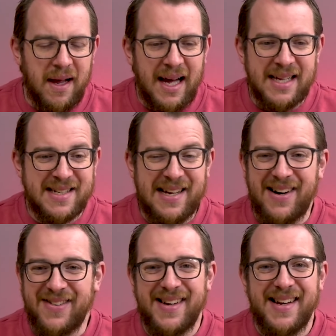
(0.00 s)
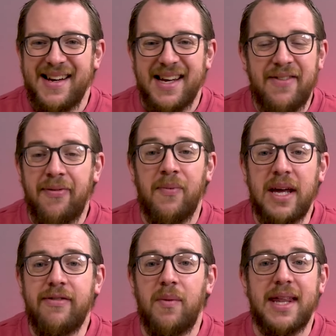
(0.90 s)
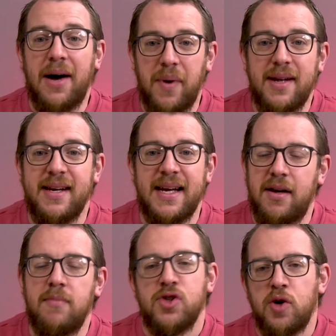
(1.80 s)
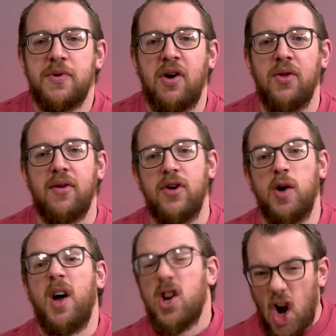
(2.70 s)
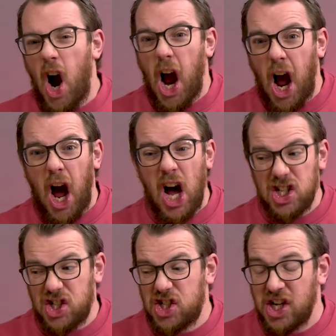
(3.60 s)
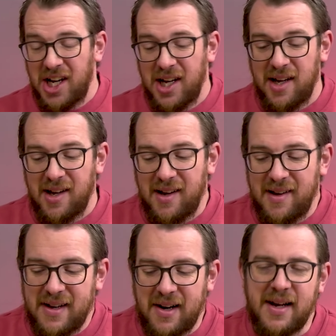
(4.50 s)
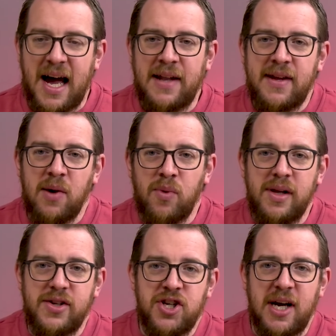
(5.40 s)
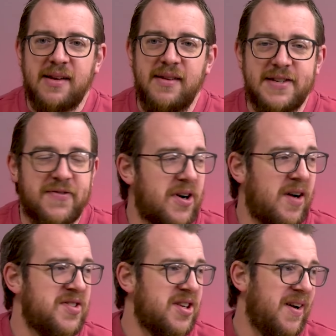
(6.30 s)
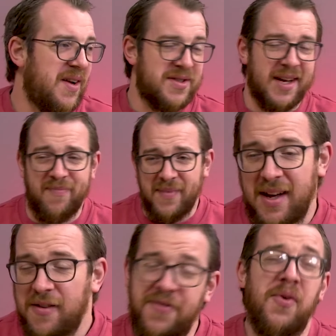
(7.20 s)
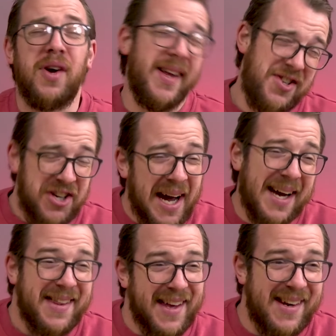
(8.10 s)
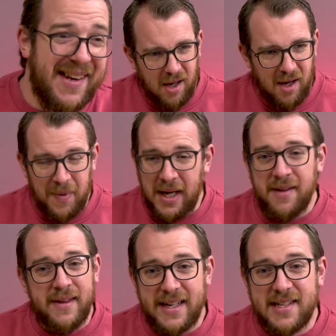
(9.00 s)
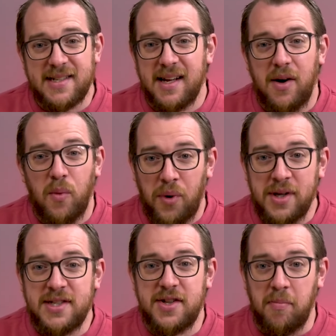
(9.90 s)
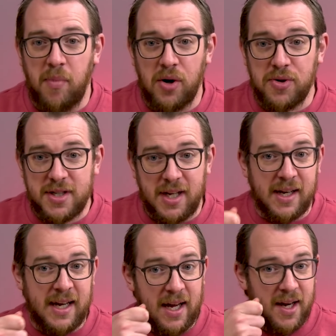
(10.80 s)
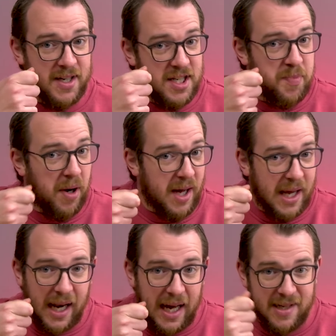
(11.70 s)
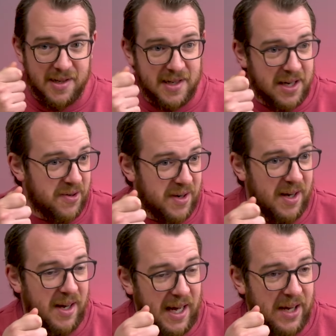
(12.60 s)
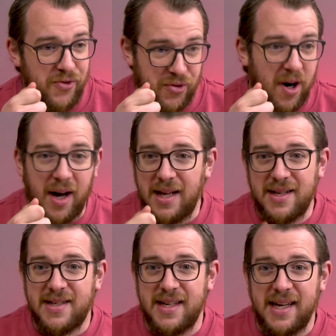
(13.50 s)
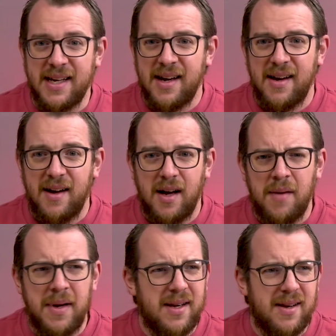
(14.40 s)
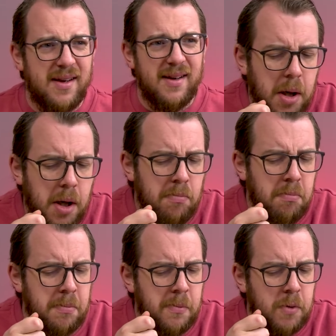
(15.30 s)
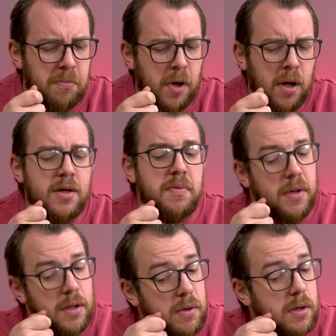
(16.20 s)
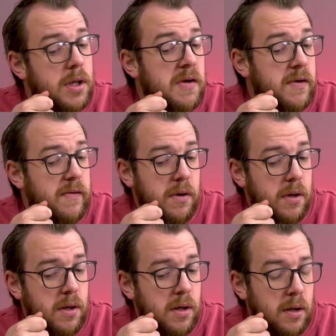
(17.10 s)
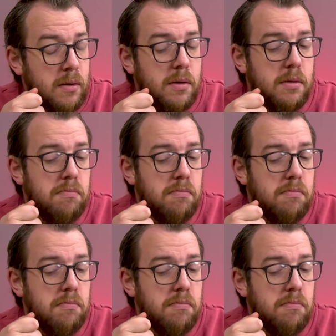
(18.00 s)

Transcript: And so, even when that went in and I'm jumping around the room like, yes! They're like, and they will check this for offside. I was like, fucking check it then. I mean, this was the most, like, get your spy glasses out and try and see. I mean, we might be able to give it for that.